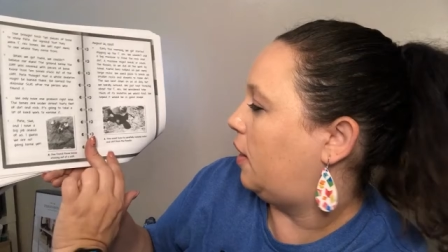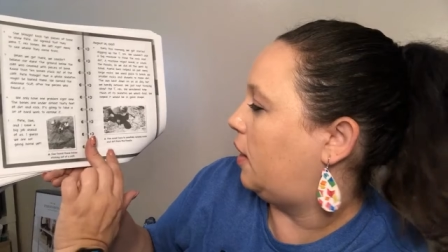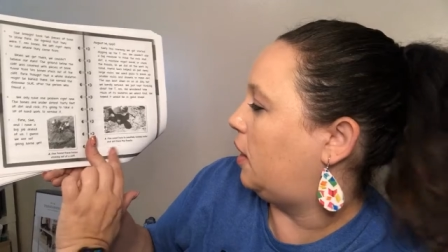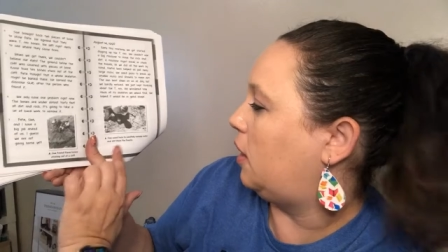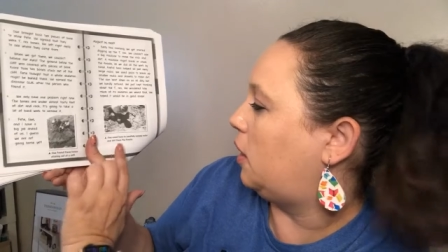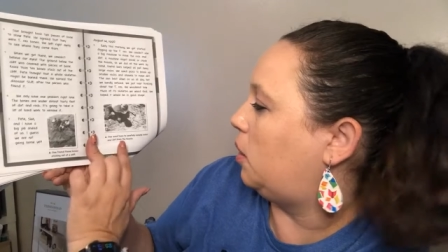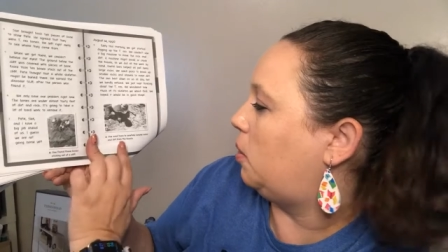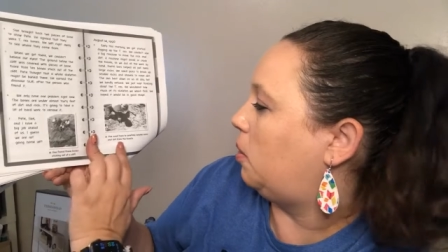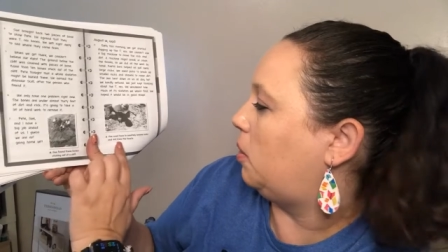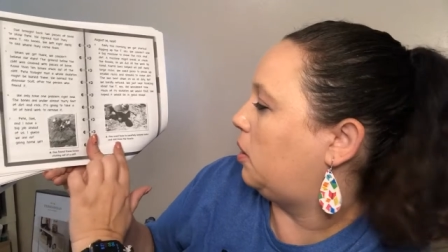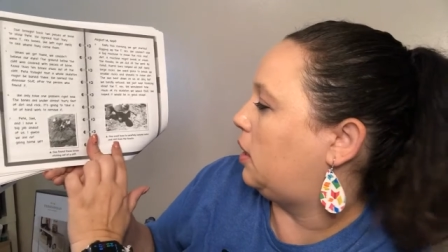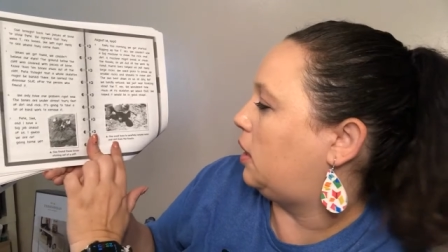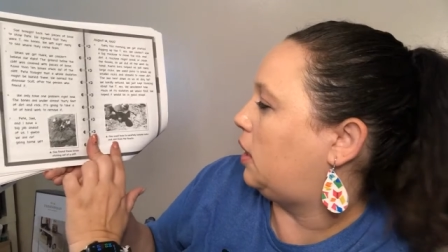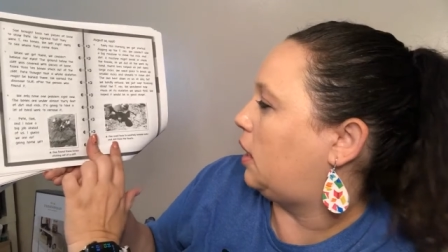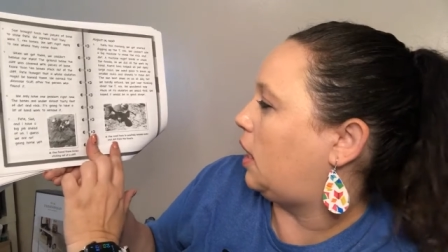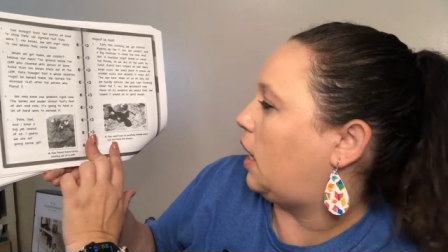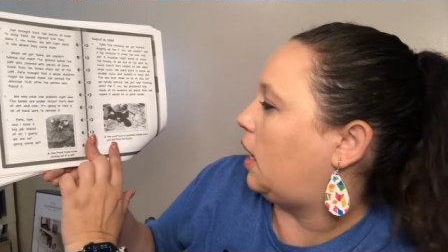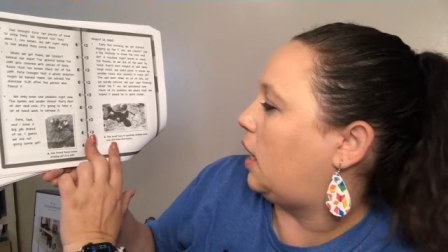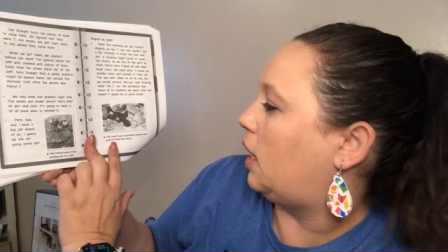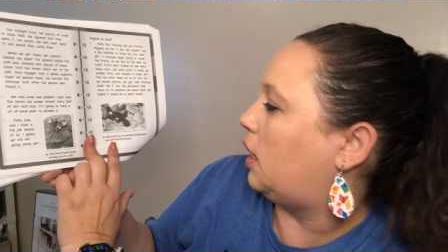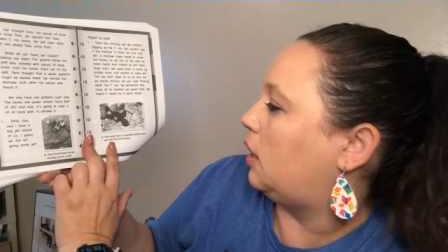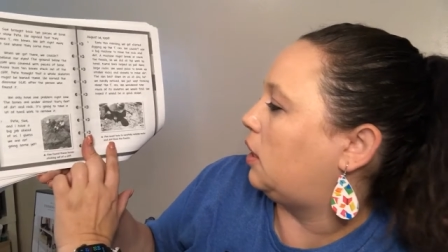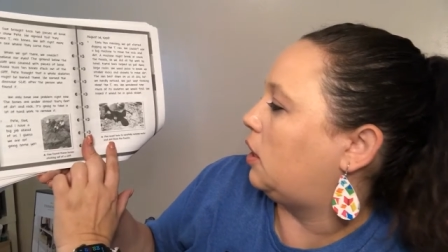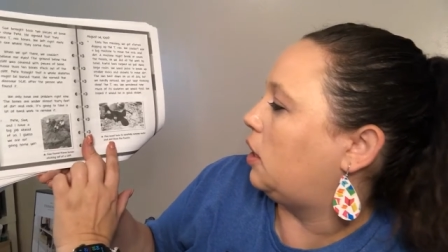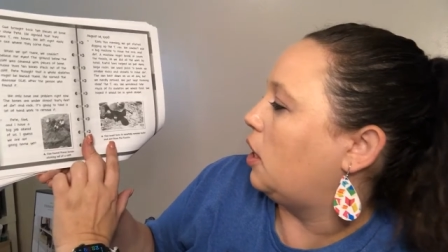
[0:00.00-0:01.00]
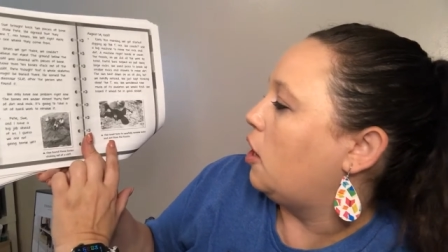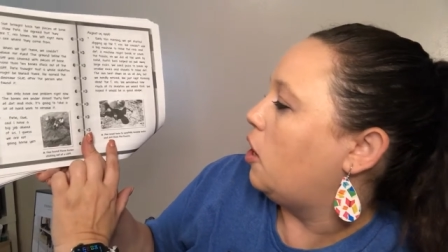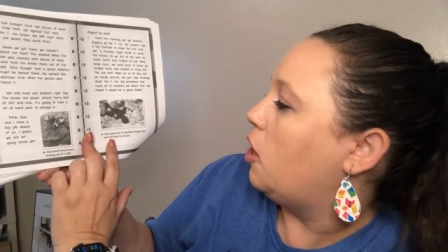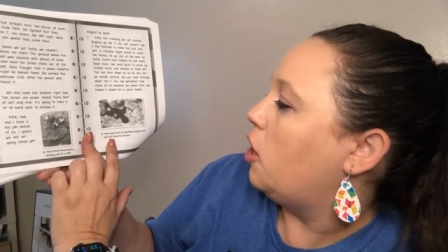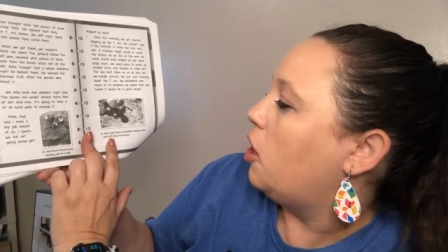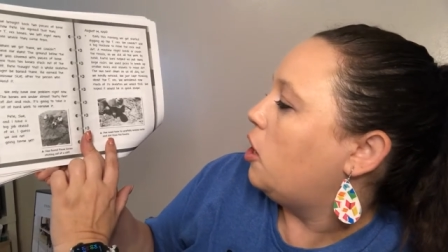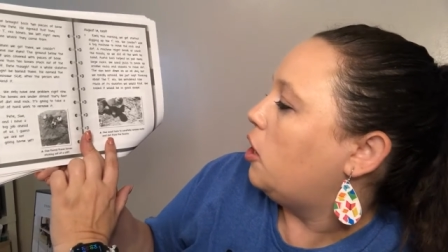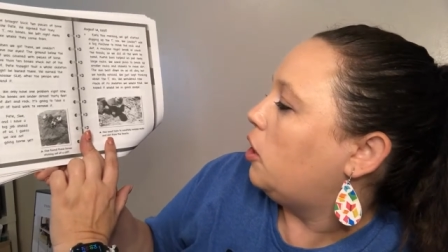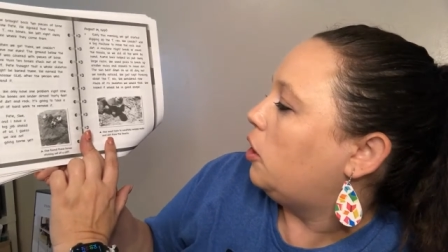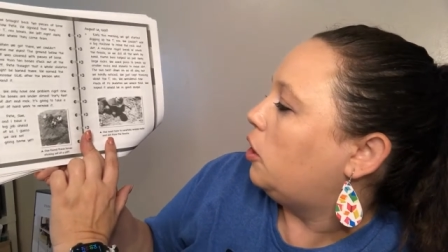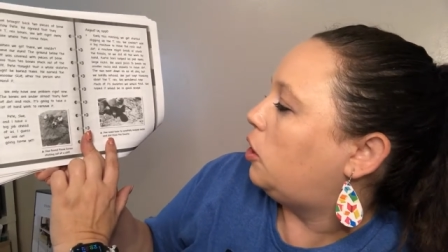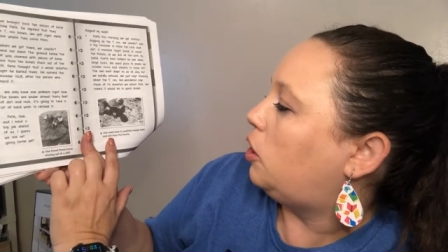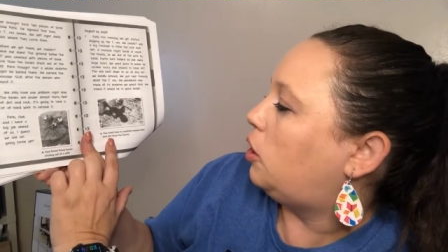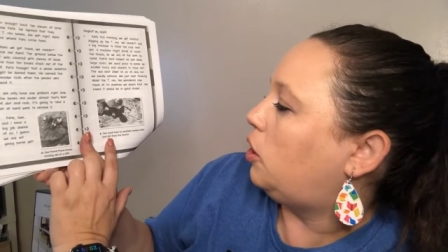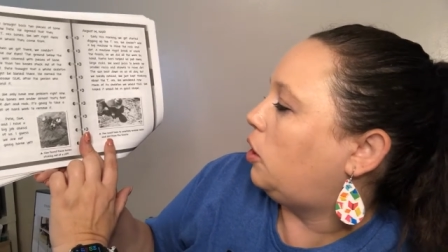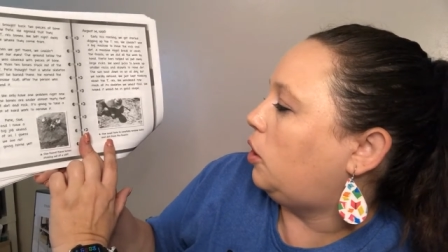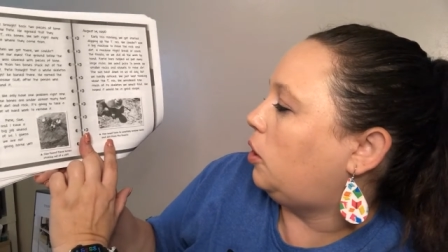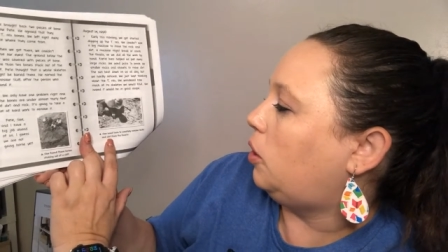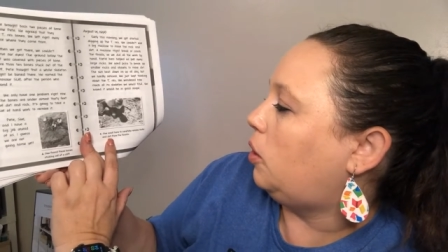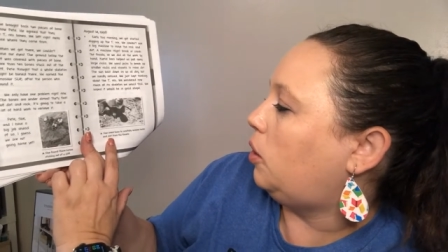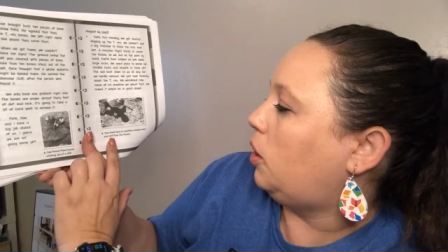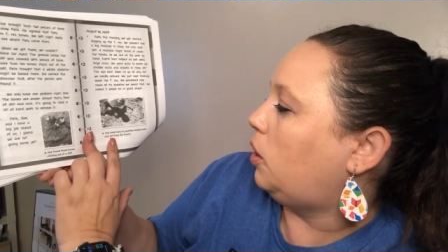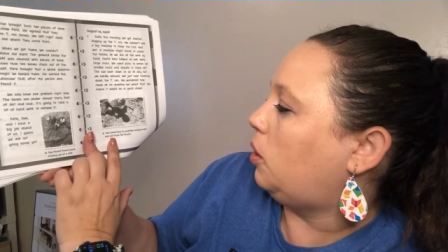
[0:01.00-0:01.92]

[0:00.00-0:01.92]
And this one says Sue